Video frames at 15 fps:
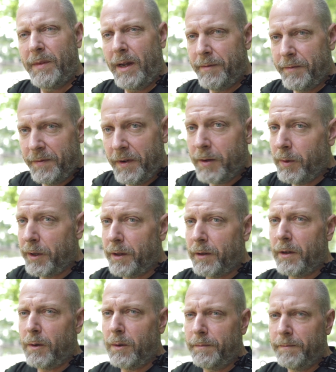Having fun with
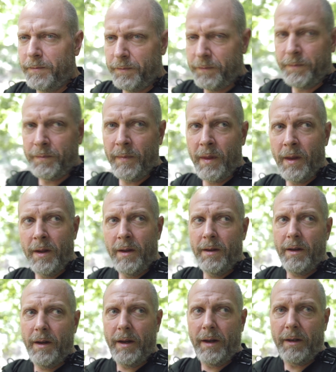it though.
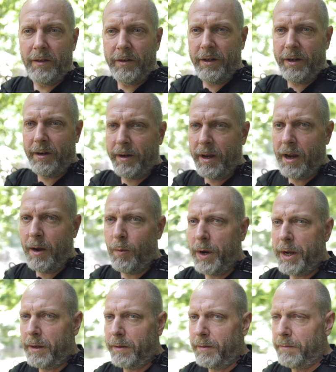And can't
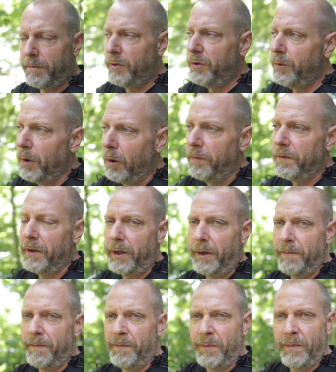wait to
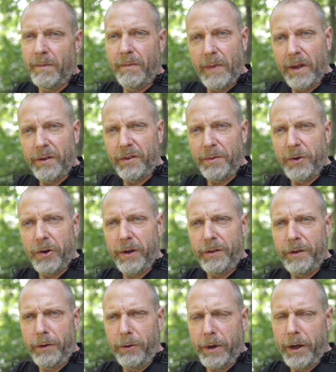hopefully get some
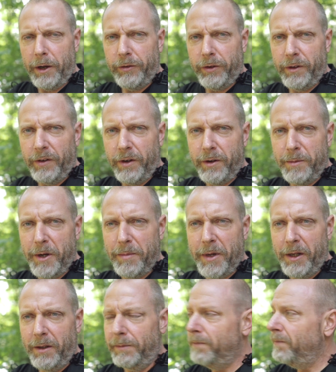crazy locations under my
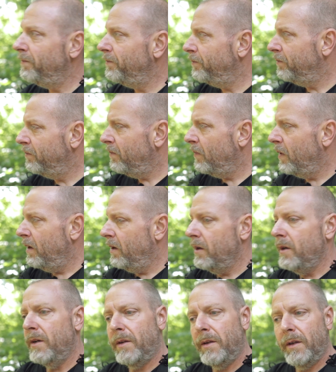belt.
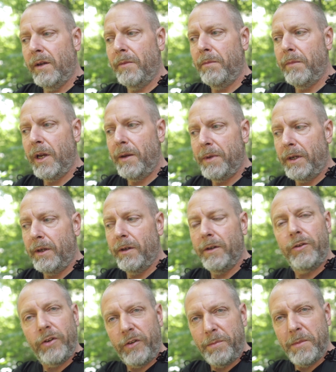Maybe,
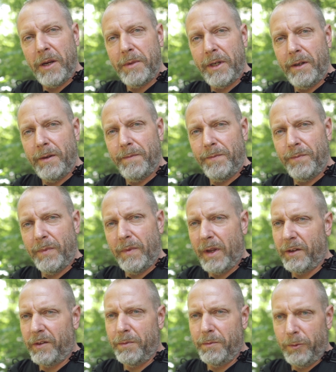just maybe,
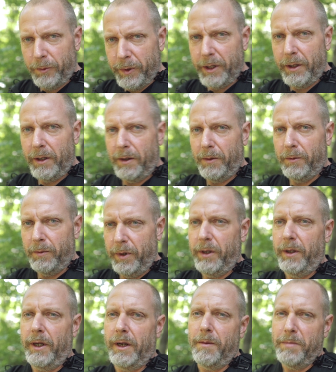get some really,
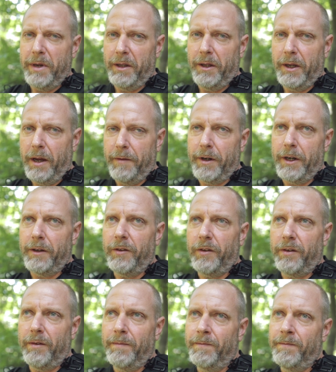really compelling
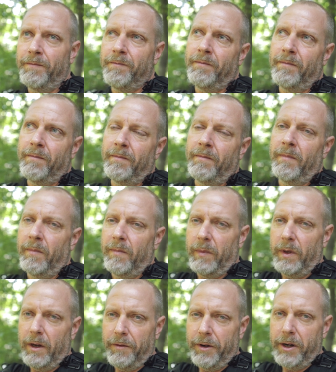evidence.
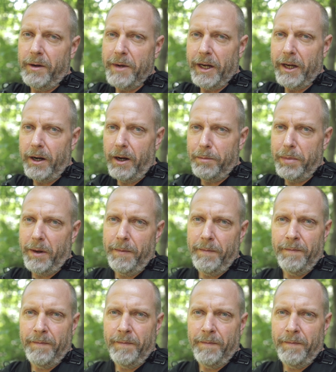Never gonna make it up.